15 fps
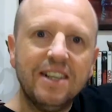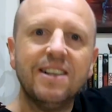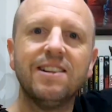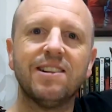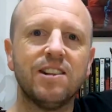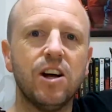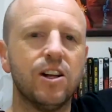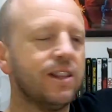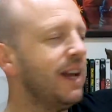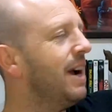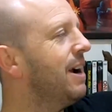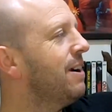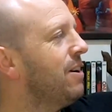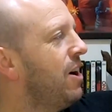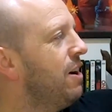it's not
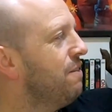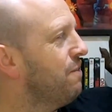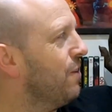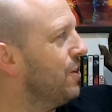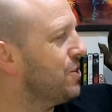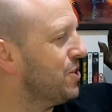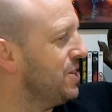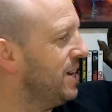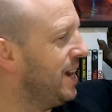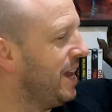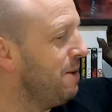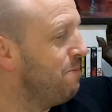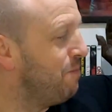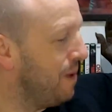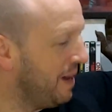there,
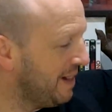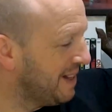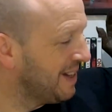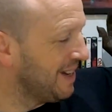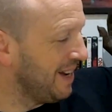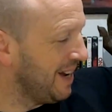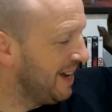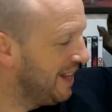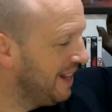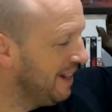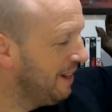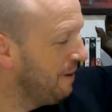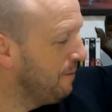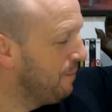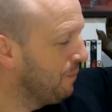unfortunately. But
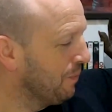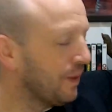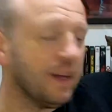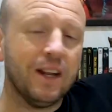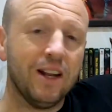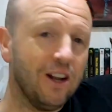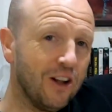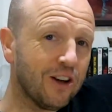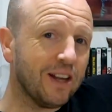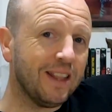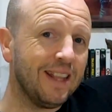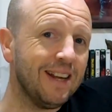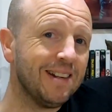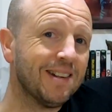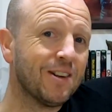still, look at
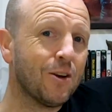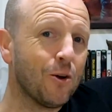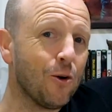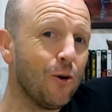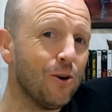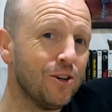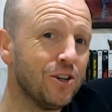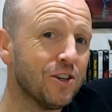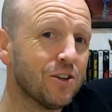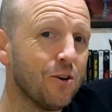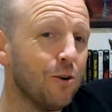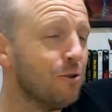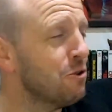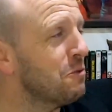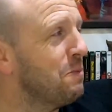this gorgeous,
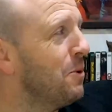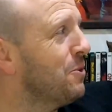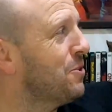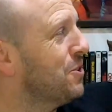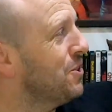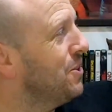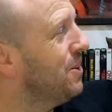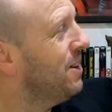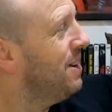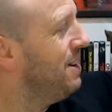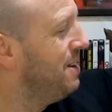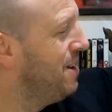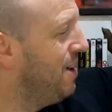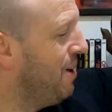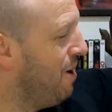gorgeous poster
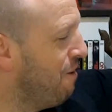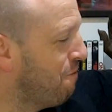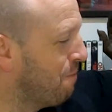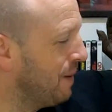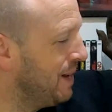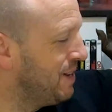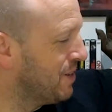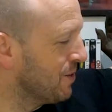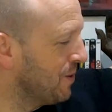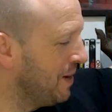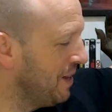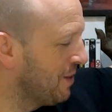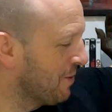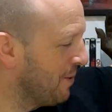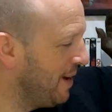of Police Story
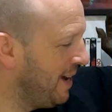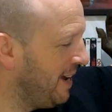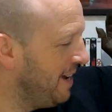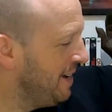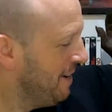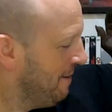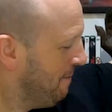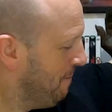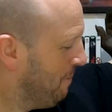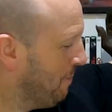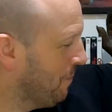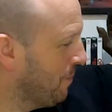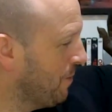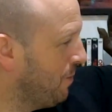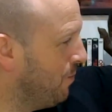3,
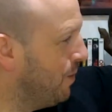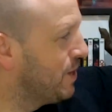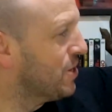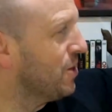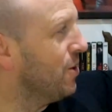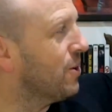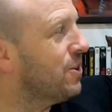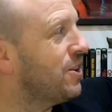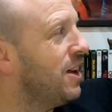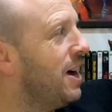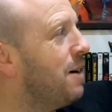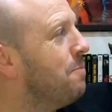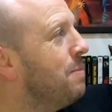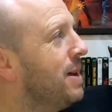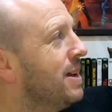which looks
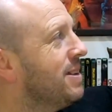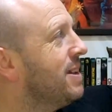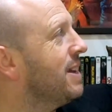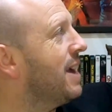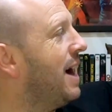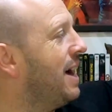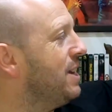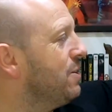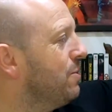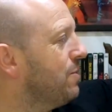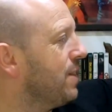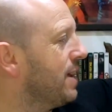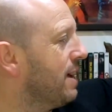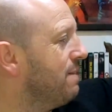amazing. I don't think